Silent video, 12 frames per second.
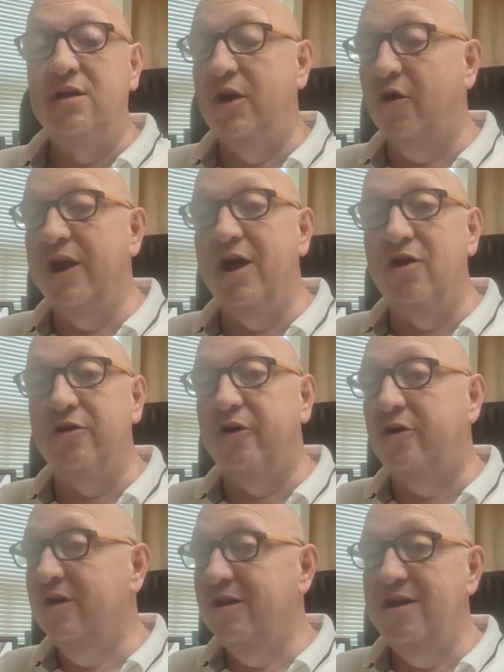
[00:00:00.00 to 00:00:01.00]
Larry
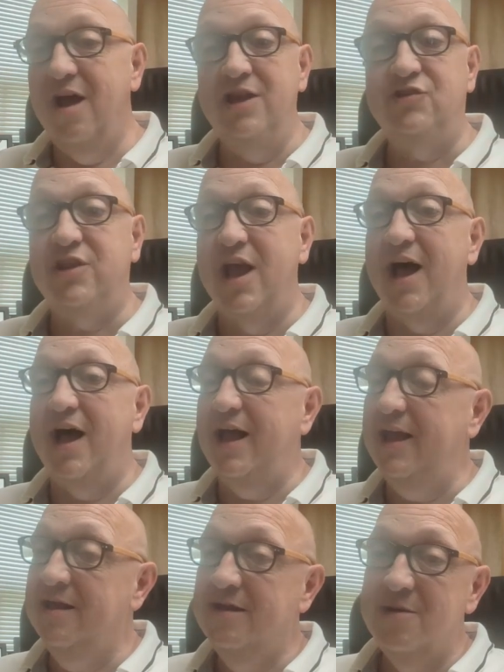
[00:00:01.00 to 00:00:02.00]
Elder, nice
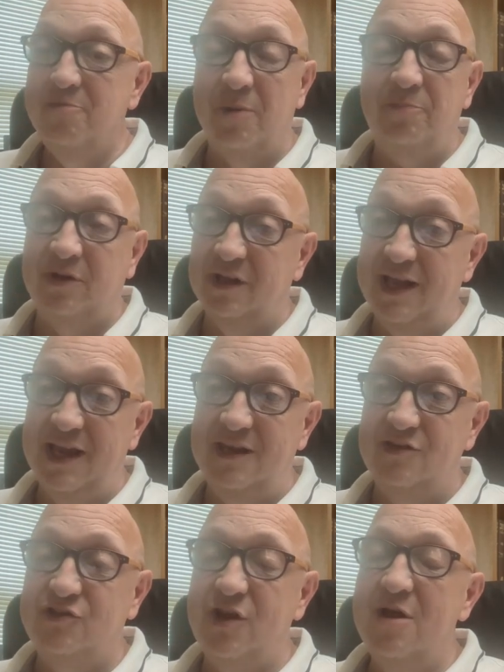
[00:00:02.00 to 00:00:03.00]
guy, but
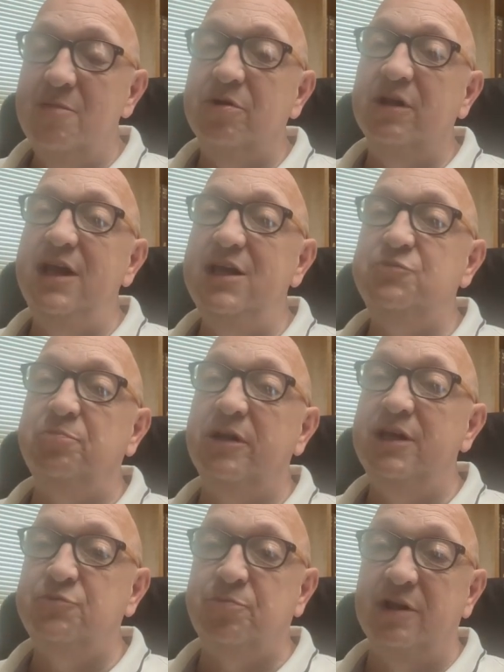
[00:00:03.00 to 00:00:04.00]
please, please,
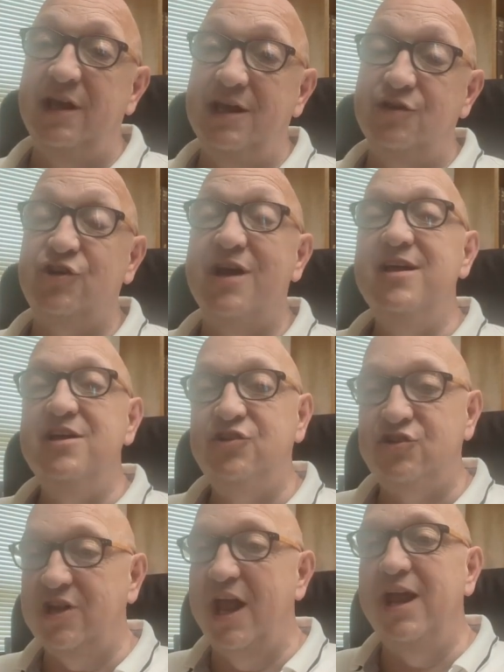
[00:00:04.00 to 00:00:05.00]
please, please
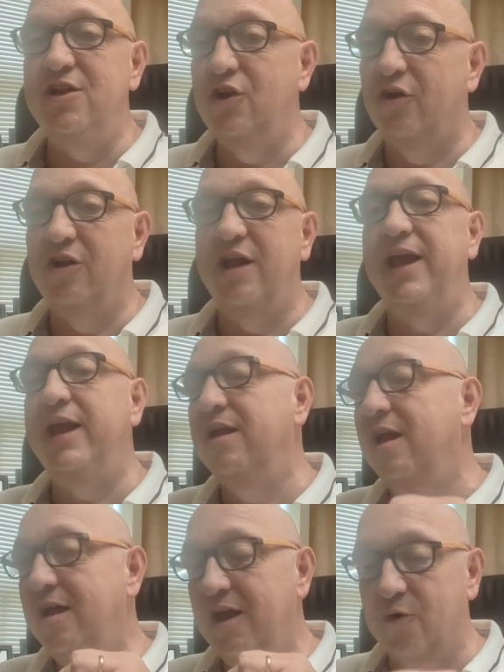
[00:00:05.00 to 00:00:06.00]
stay in your lane
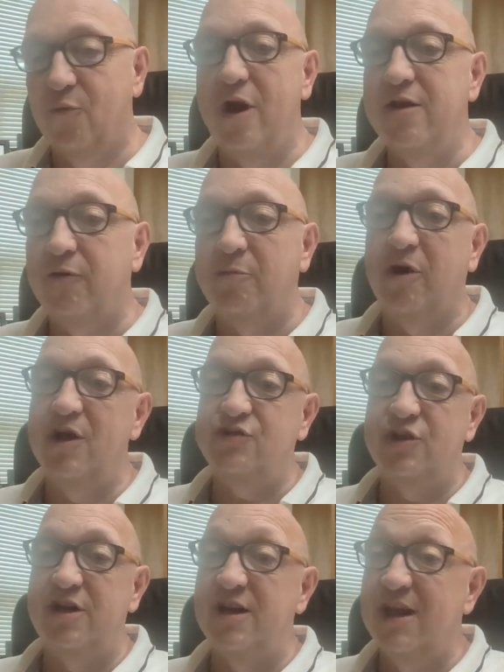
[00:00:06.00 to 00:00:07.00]
and running for
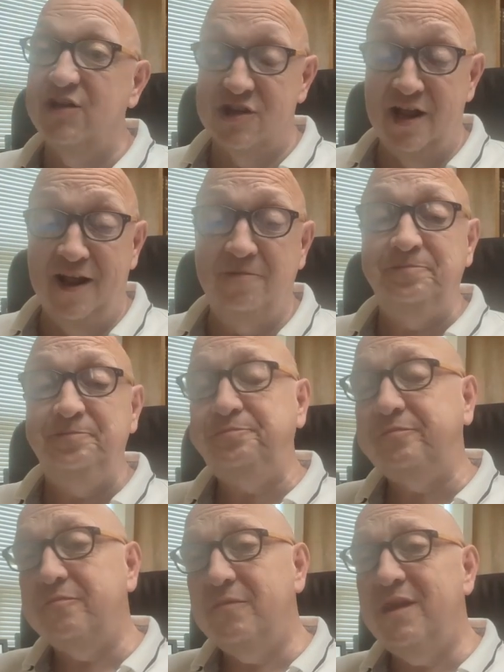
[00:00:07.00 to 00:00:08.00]
president, isn't it?
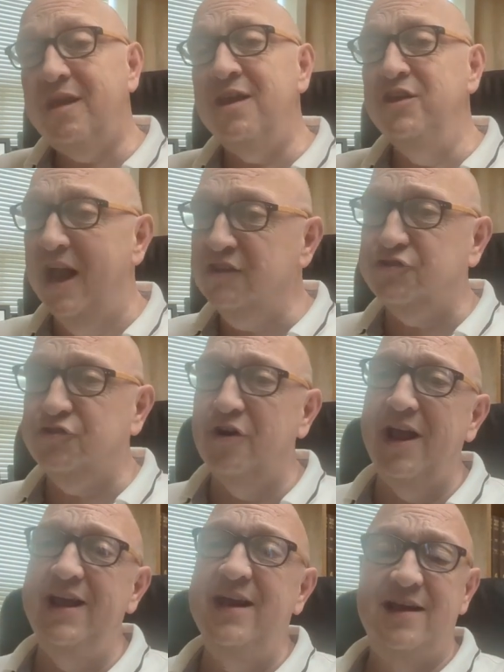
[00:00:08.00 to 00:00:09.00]

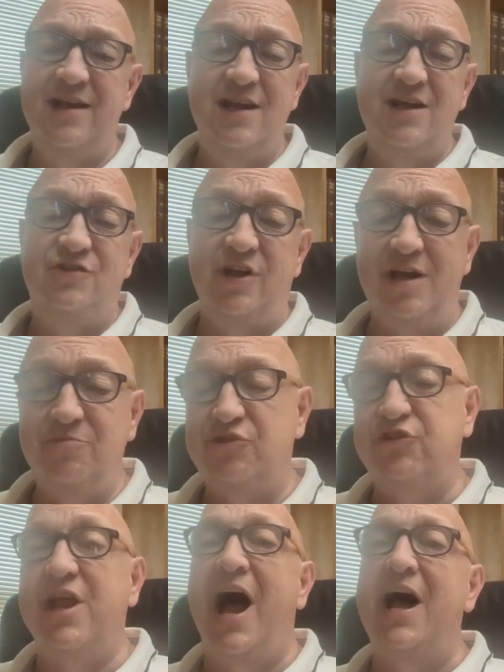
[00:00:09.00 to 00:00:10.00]
Yesterday, Tim
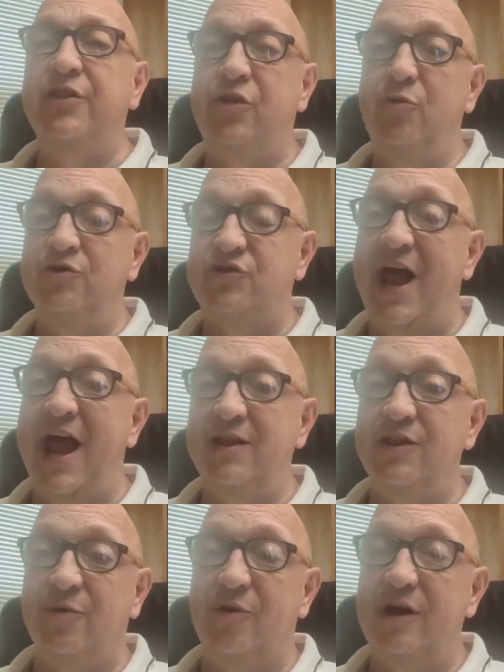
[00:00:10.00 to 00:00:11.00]
Scott threw his hat
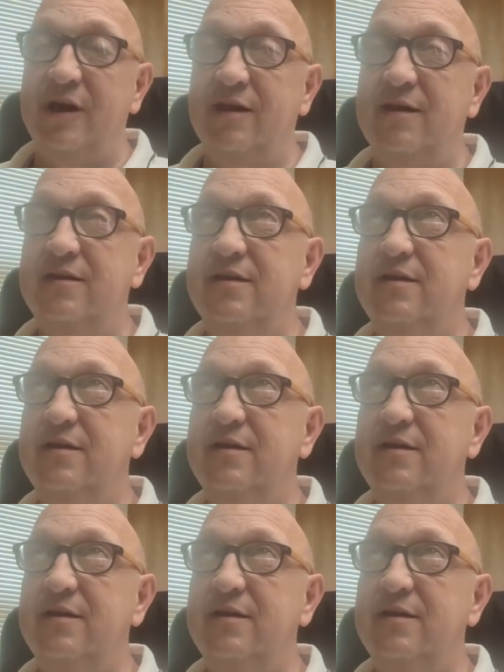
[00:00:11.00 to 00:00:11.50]
in the ring.